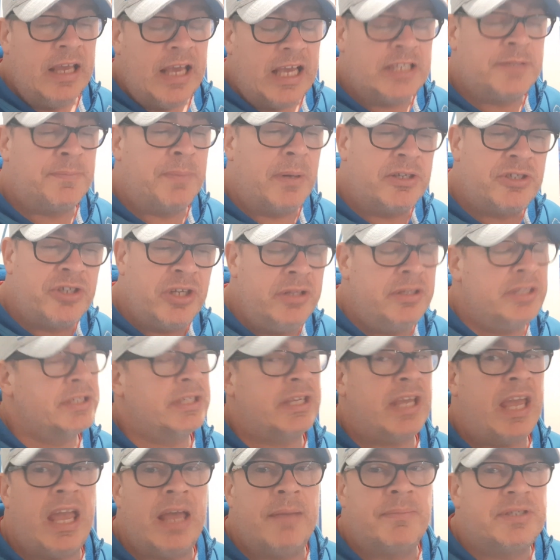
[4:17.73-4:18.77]
especially this
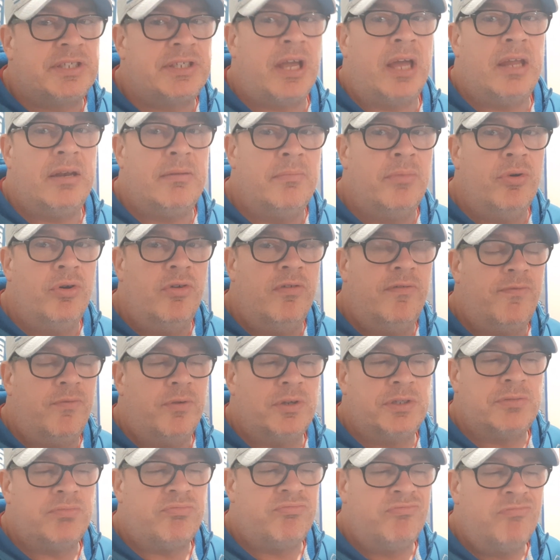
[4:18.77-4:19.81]
Cam Sutton move
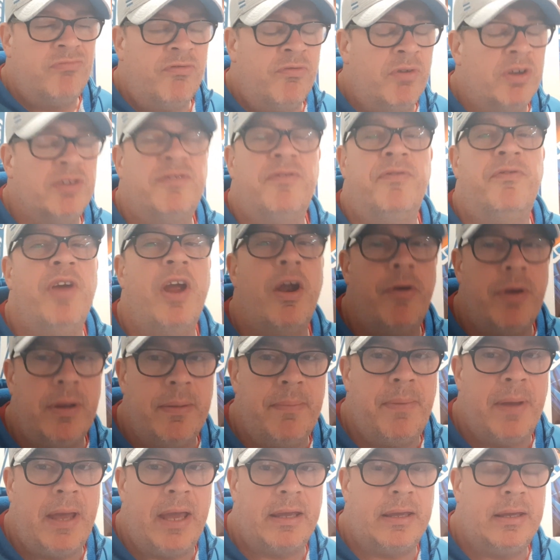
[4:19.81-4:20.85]
was very
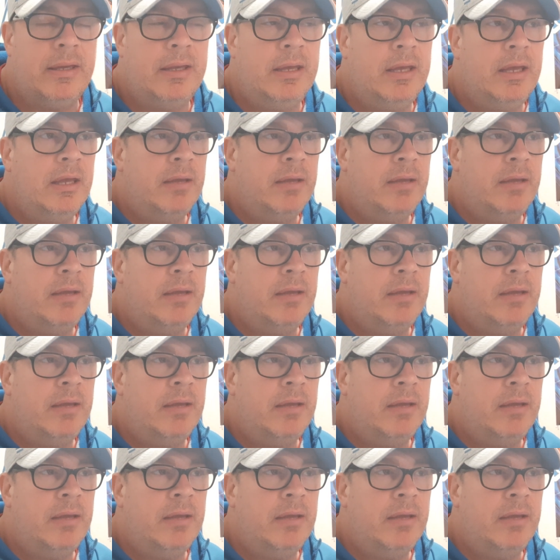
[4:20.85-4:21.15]
big,